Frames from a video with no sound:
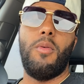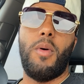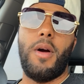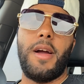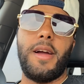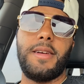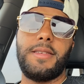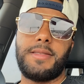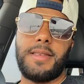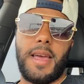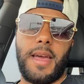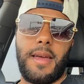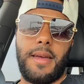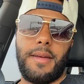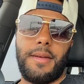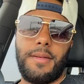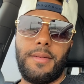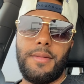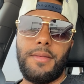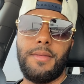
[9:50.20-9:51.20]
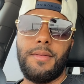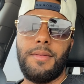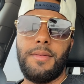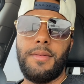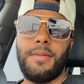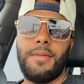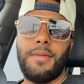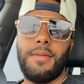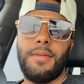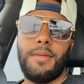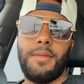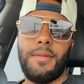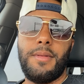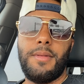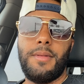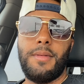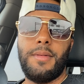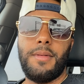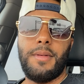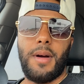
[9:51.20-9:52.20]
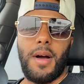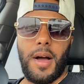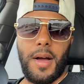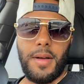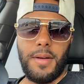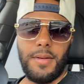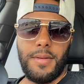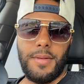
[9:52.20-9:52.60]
Where is it? Huh?